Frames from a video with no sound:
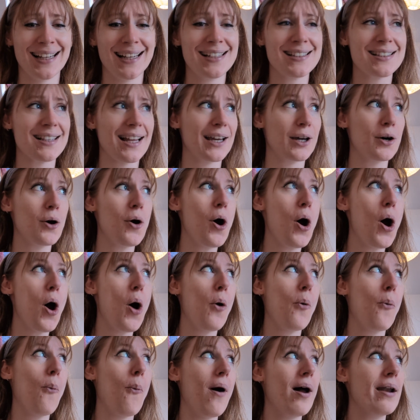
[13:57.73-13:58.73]
It's like
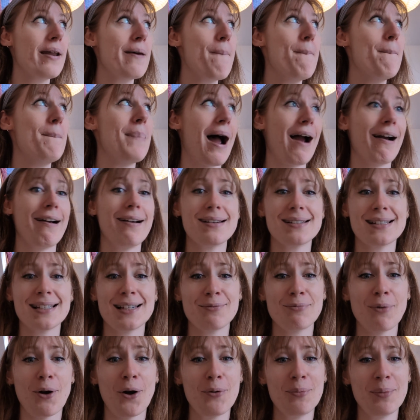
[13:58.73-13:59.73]
one
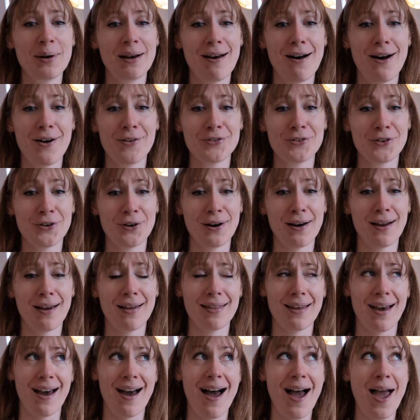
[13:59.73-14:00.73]
embarrassing moment after
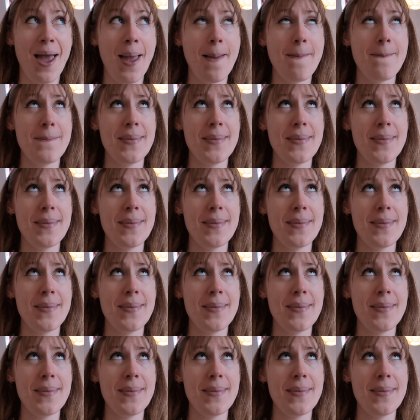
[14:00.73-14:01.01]
another. I